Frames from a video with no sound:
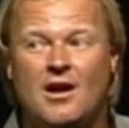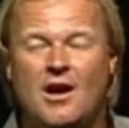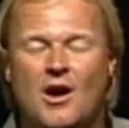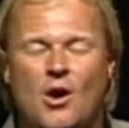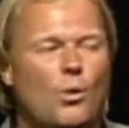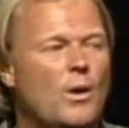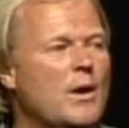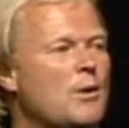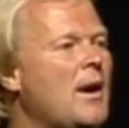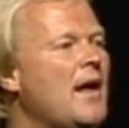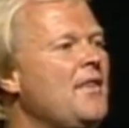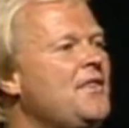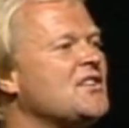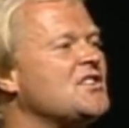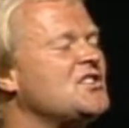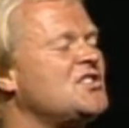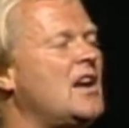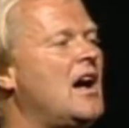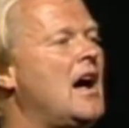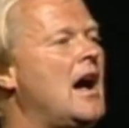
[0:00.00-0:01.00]
We rent
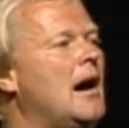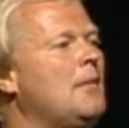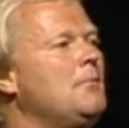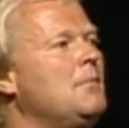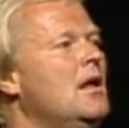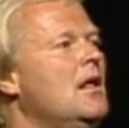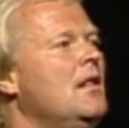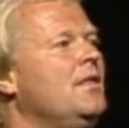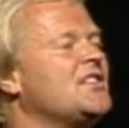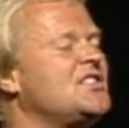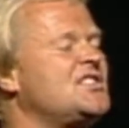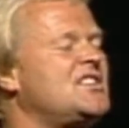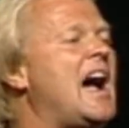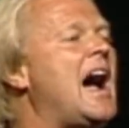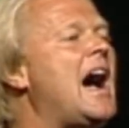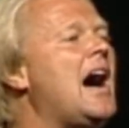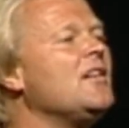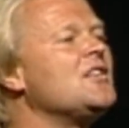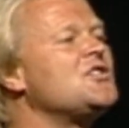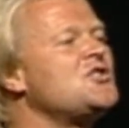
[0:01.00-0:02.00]
this
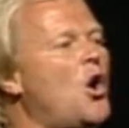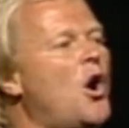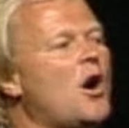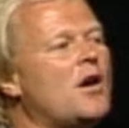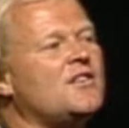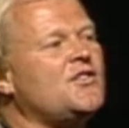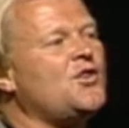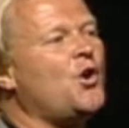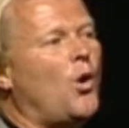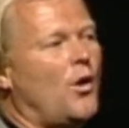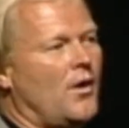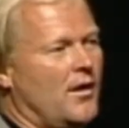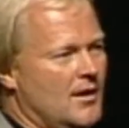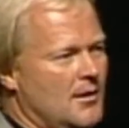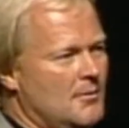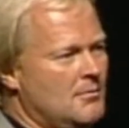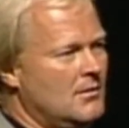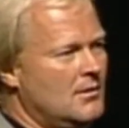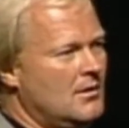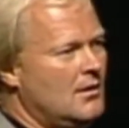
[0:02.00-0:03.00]
college
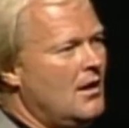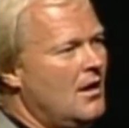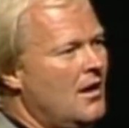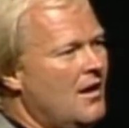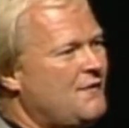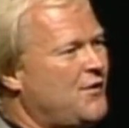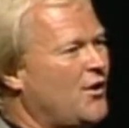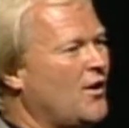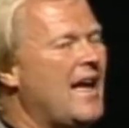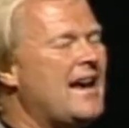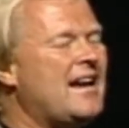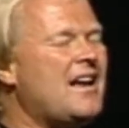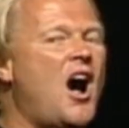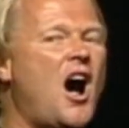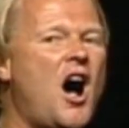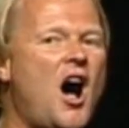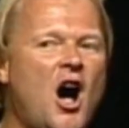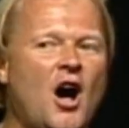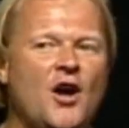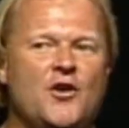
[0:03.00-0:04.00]
auditorium for like
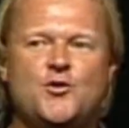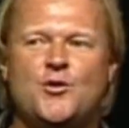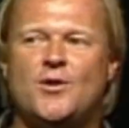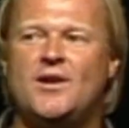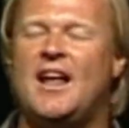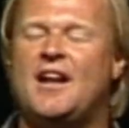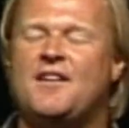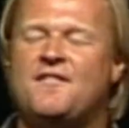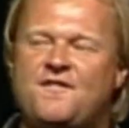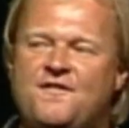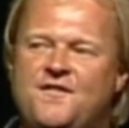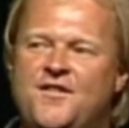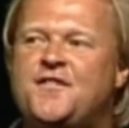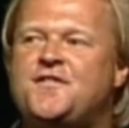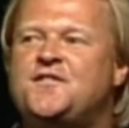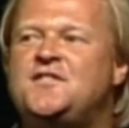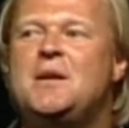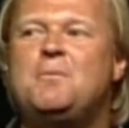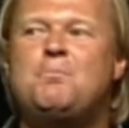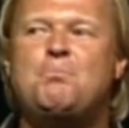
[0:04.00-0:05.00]

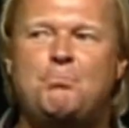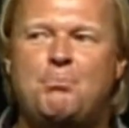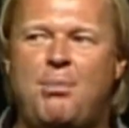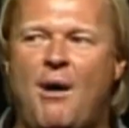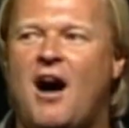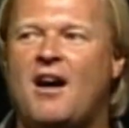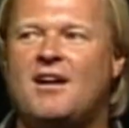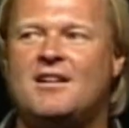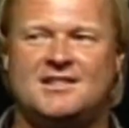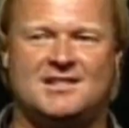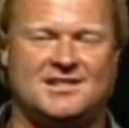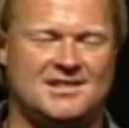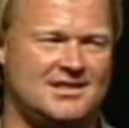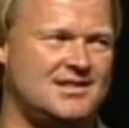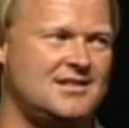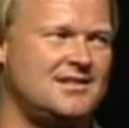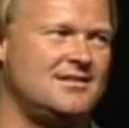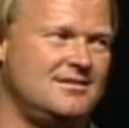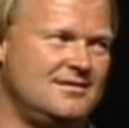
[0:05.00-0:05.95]
$150.